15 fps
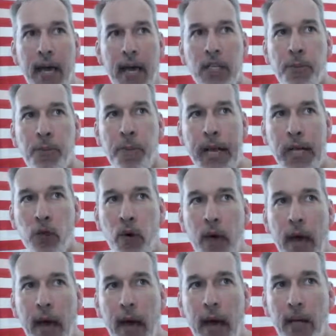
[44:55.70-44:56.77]
His
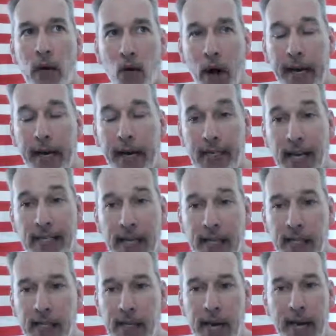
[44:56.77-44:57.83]
patriotic writings, as
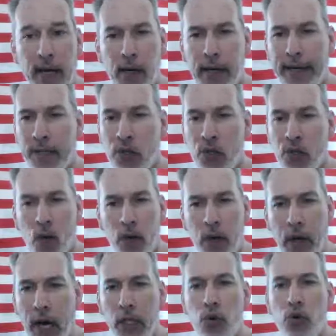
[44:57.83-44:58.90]
I said,
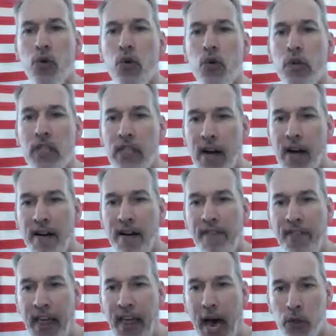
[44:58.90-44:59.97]
sold hundreds of
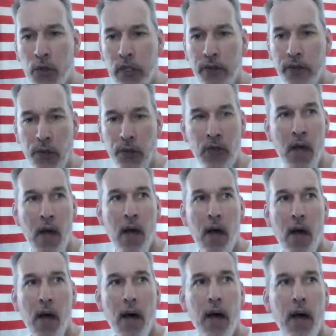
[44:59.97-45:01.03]
thousands,
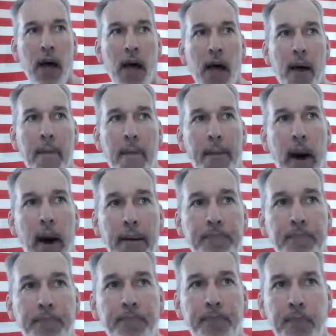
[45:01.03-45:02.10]

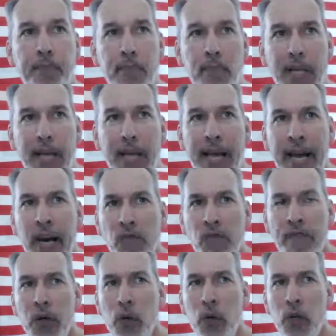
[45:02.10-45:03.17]
but he
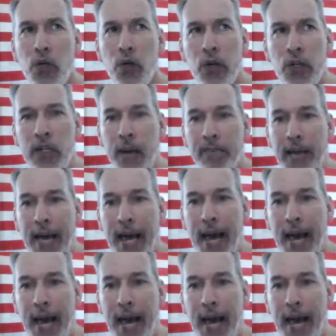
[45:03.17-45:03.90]
refused to accept